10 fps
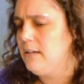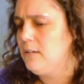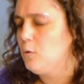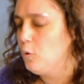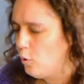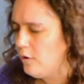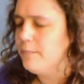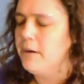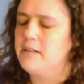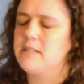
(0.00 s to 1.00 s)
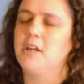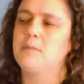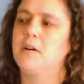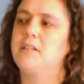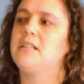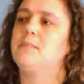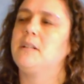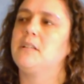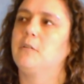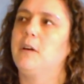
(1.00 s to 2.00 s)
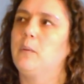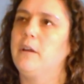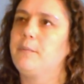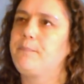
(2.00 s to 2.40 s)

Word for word: all of my research participants agreed with,